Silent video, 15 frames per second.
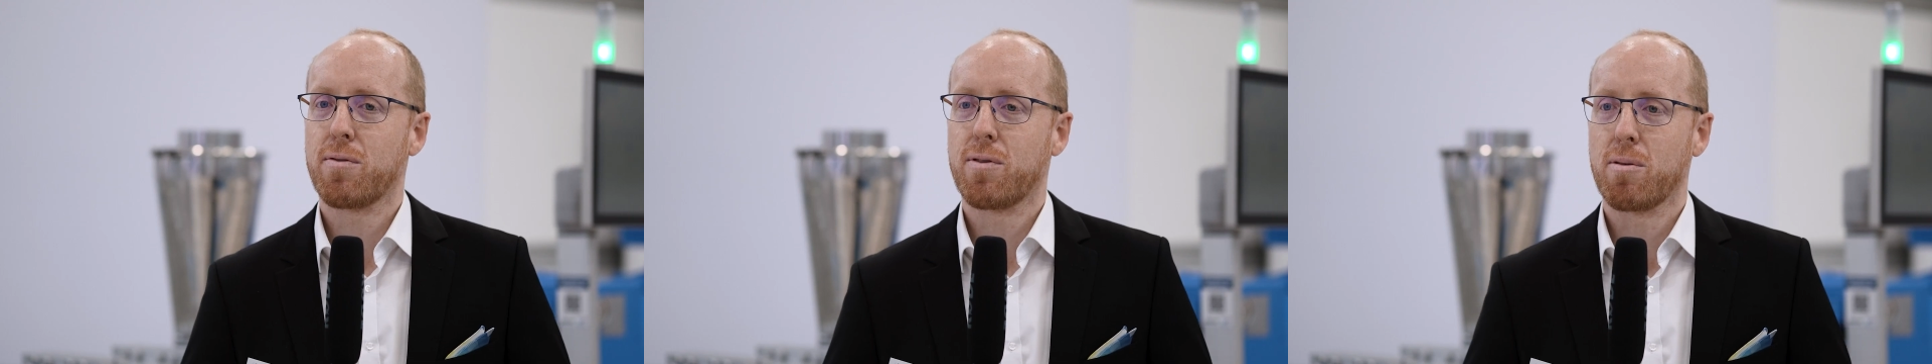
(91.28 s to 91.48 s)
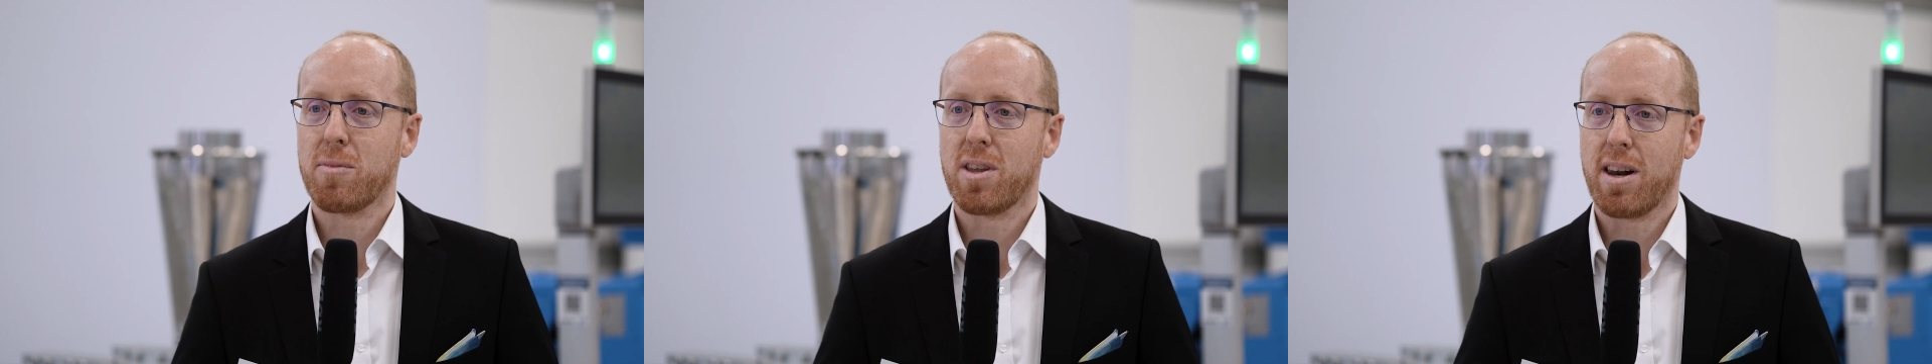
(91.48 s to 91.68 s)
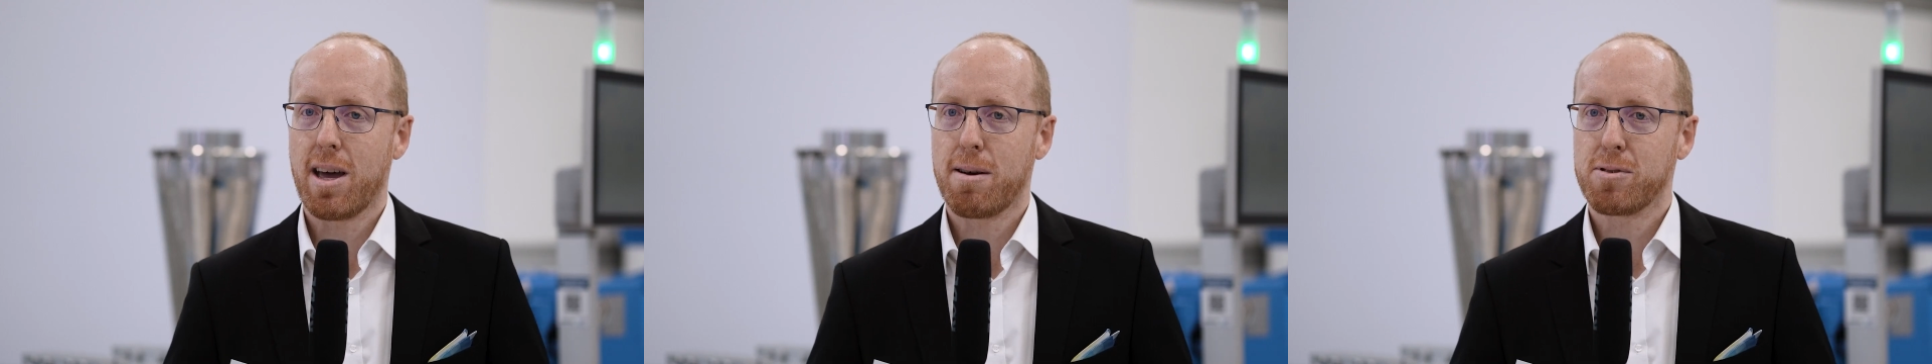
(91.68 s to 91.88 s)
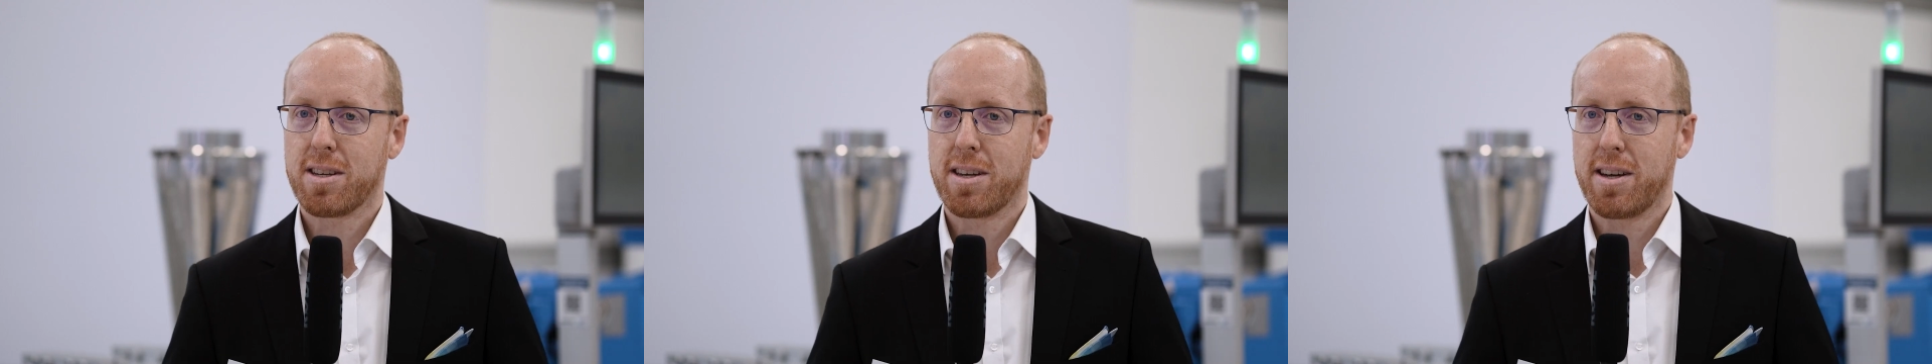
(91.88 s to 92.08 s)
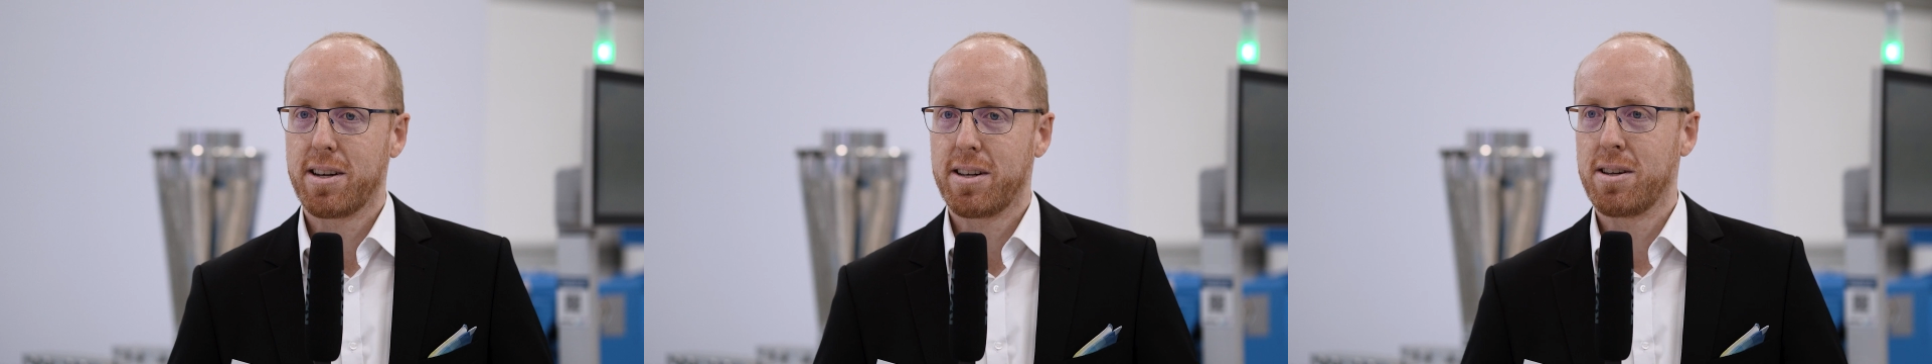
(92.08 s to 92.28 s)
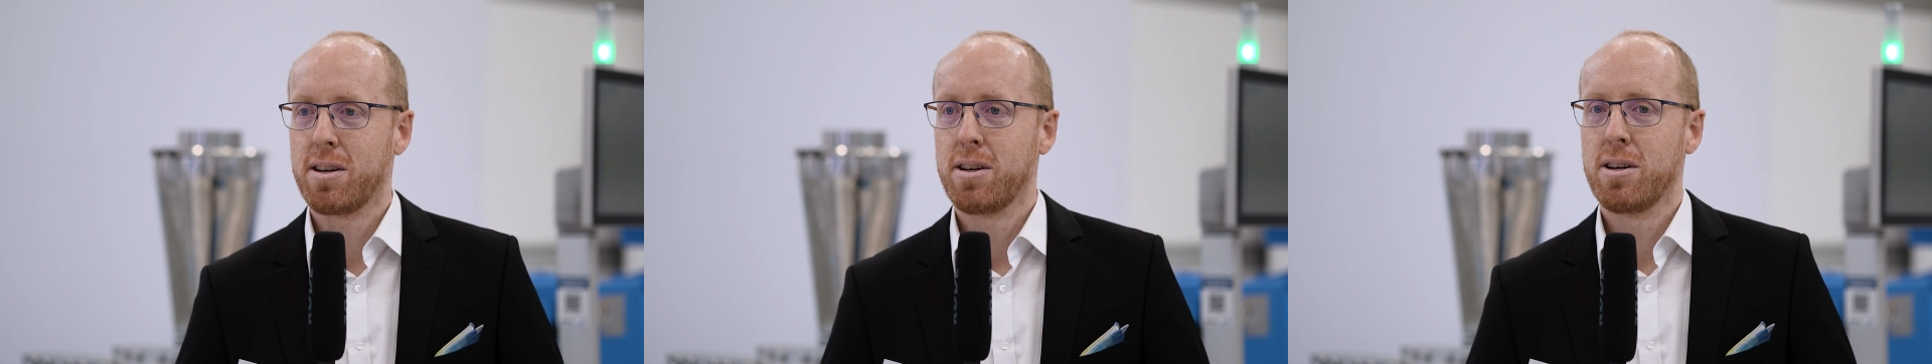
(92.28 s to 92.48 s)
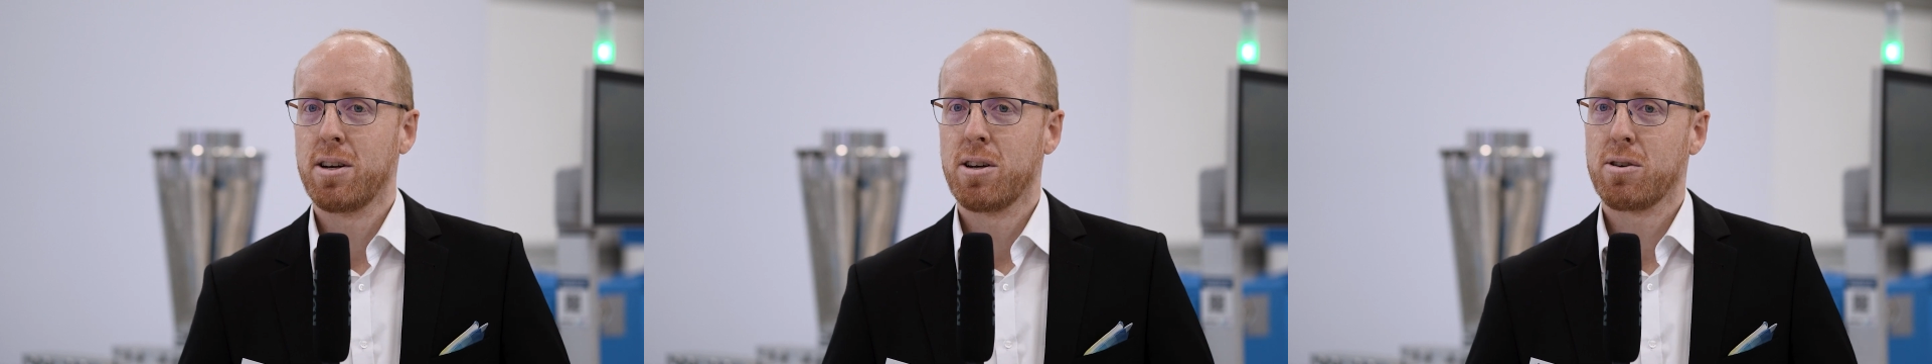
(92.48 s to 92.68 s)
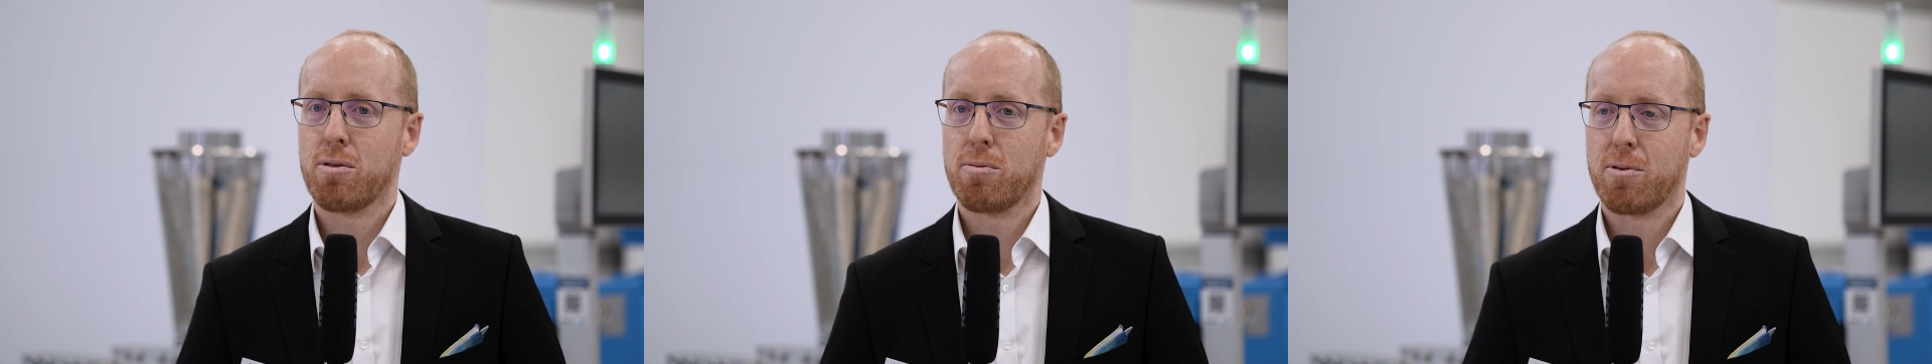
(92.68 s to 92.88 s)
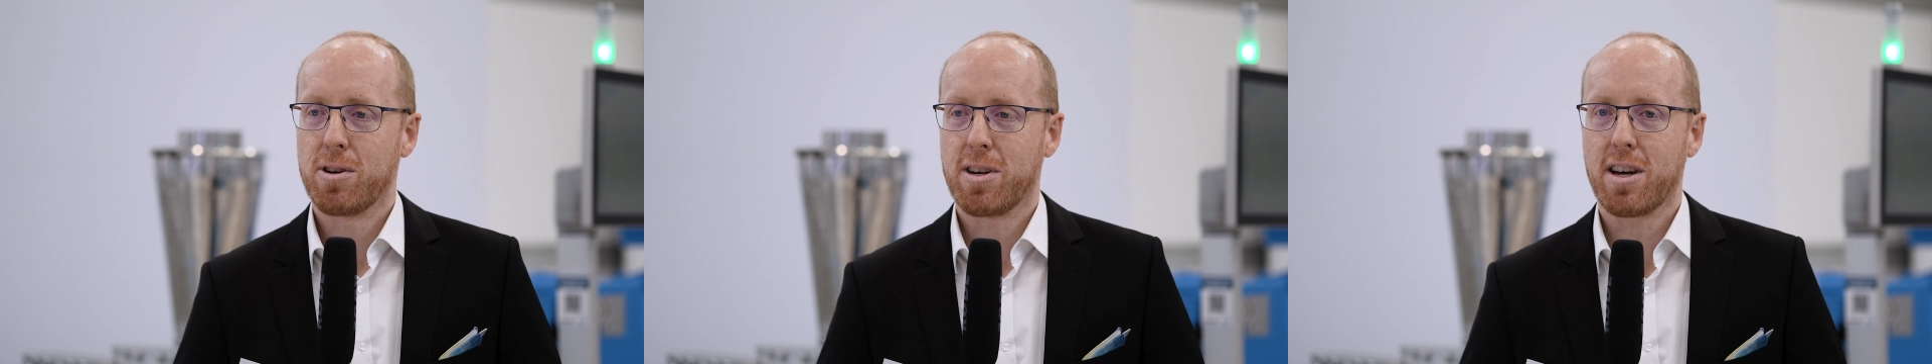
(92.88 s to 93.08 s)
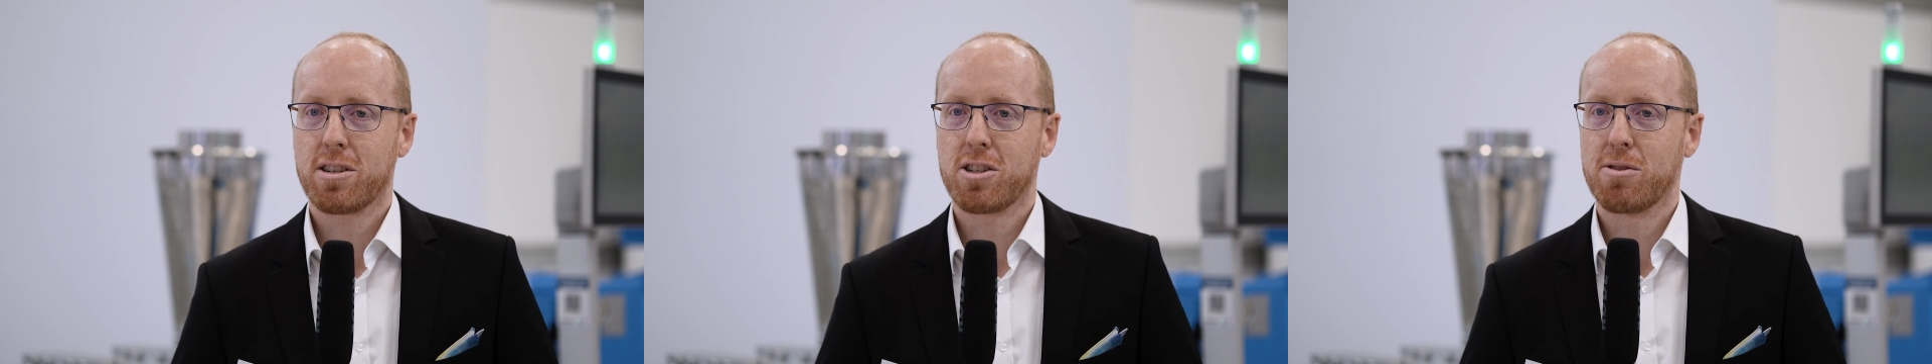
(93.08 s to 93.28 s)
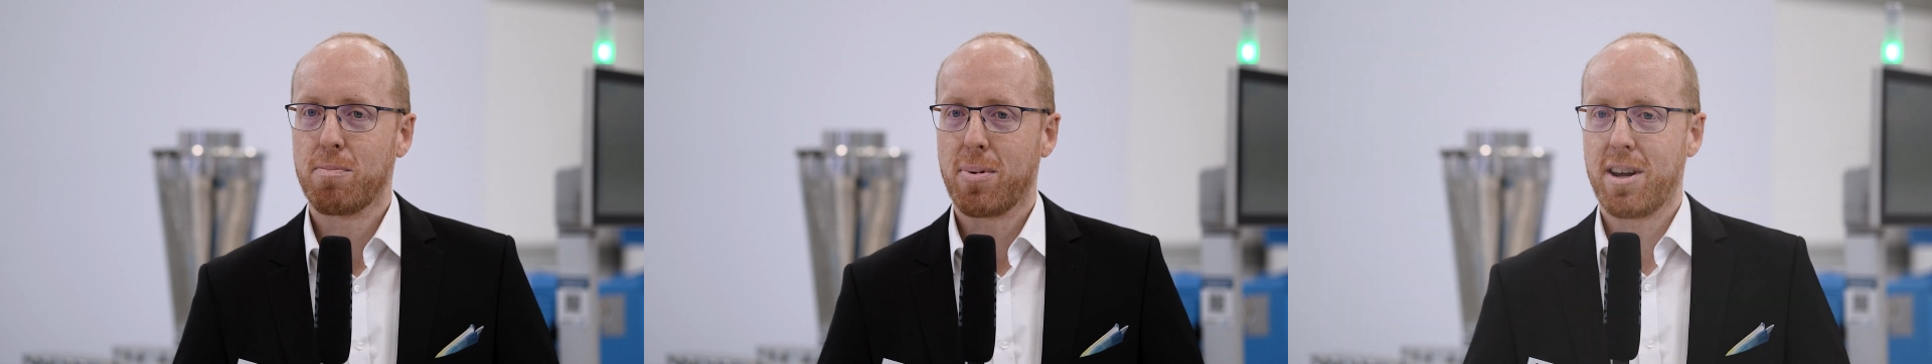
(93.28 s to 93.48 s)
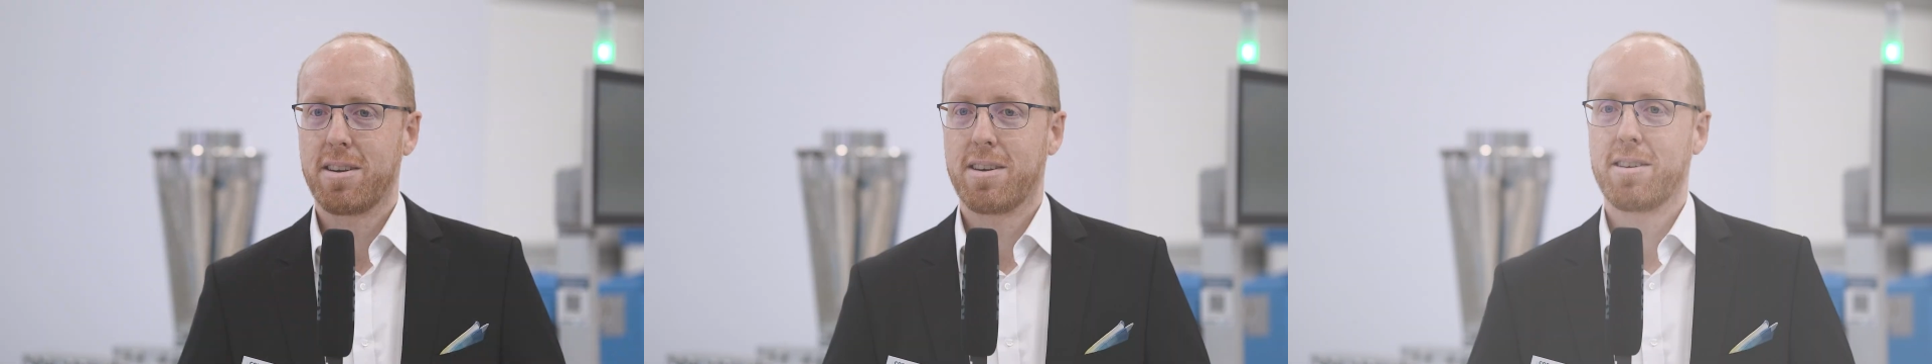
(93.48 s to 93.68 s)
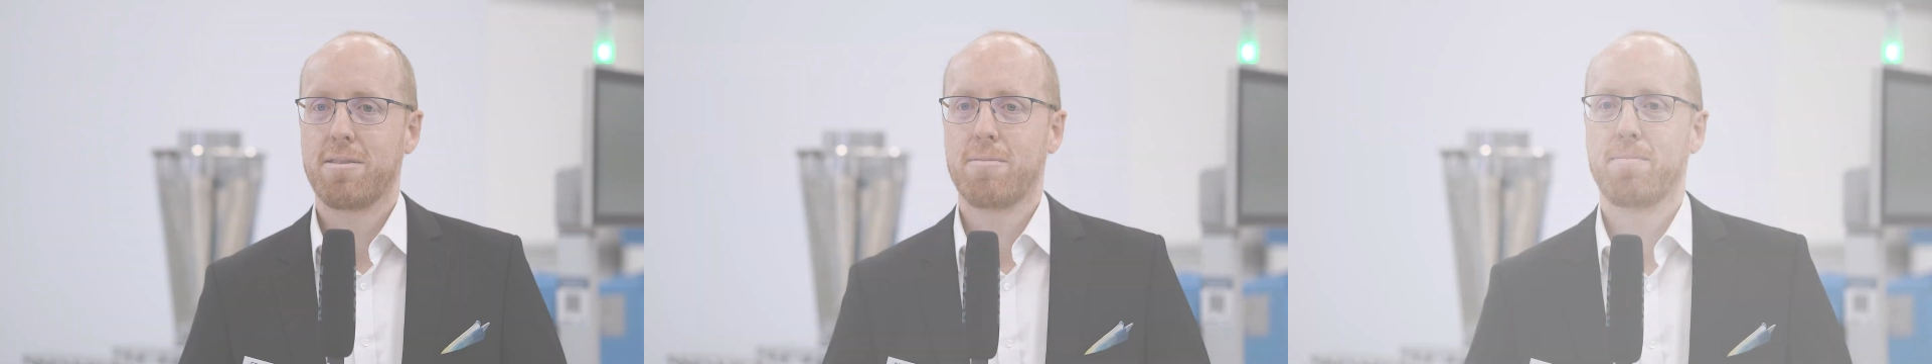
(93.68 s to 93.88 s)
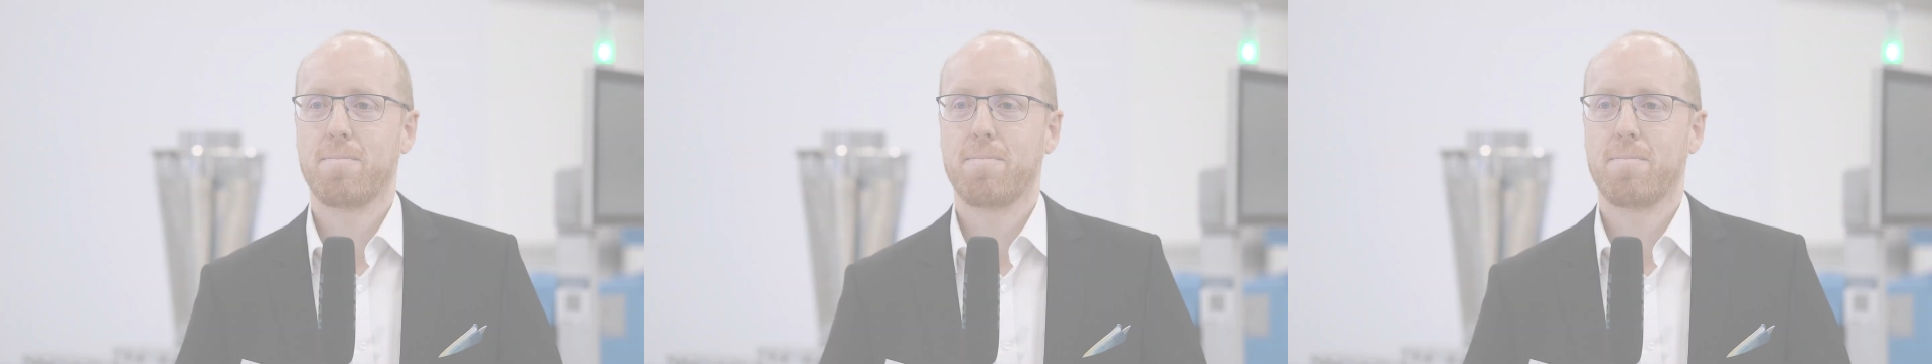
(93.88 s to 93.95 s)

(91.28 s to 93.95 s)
from the lab scale to a production plant.